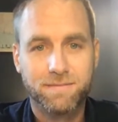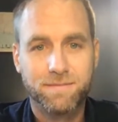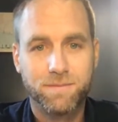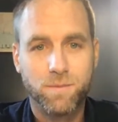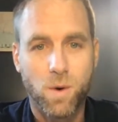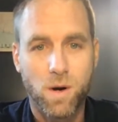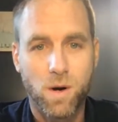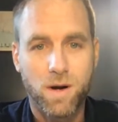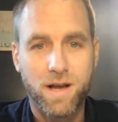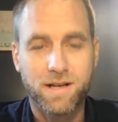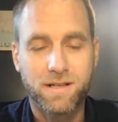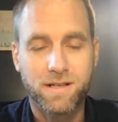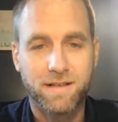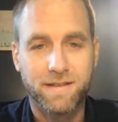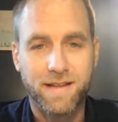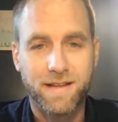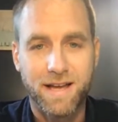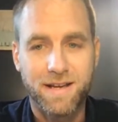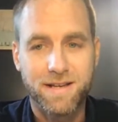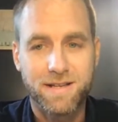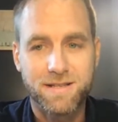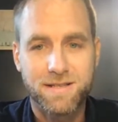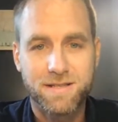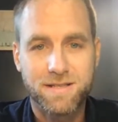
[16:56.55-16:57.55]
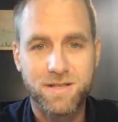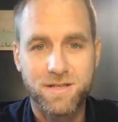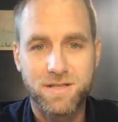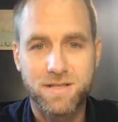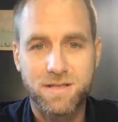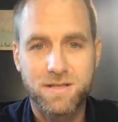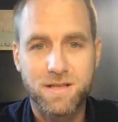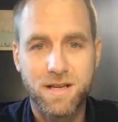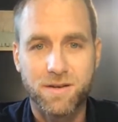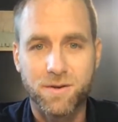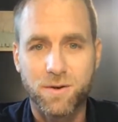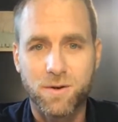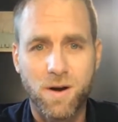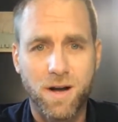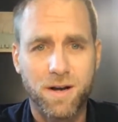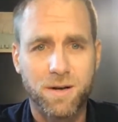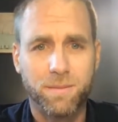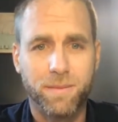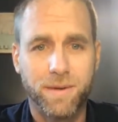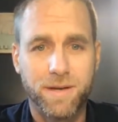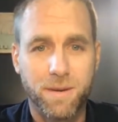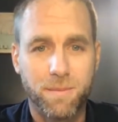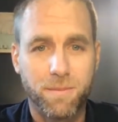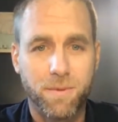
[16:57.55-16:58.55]
working on that is just
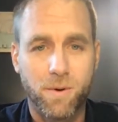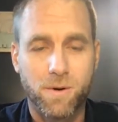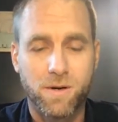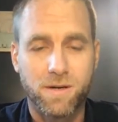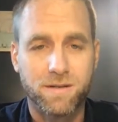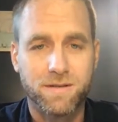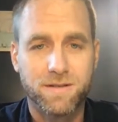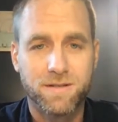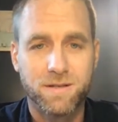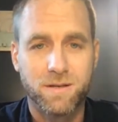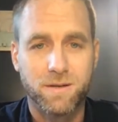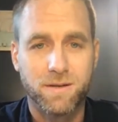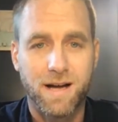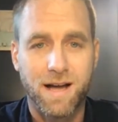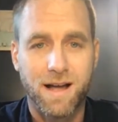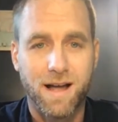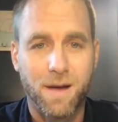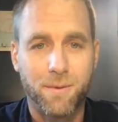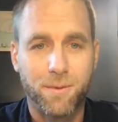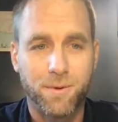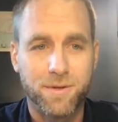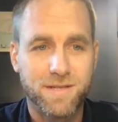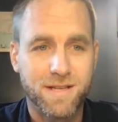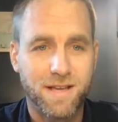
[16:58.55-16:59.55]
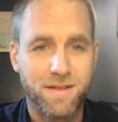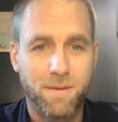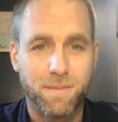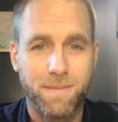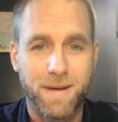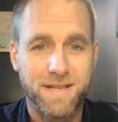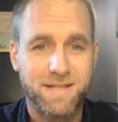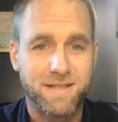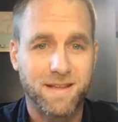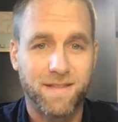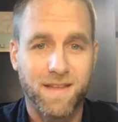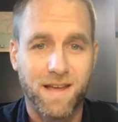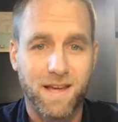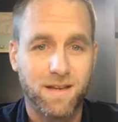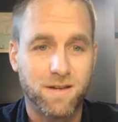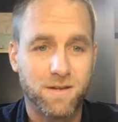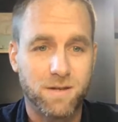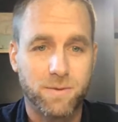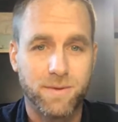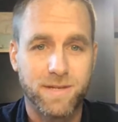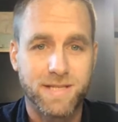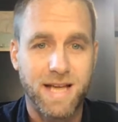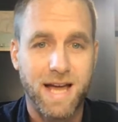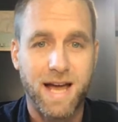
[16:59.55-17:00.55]
incredibly important. So I would say the best thing they can
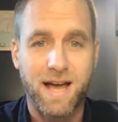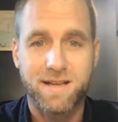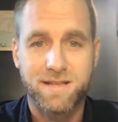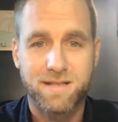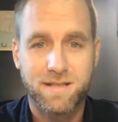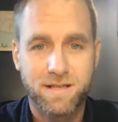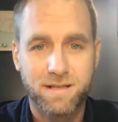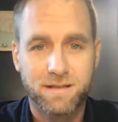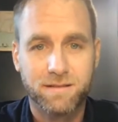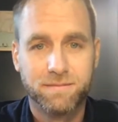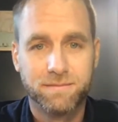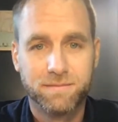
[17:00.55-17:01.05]
do is ask.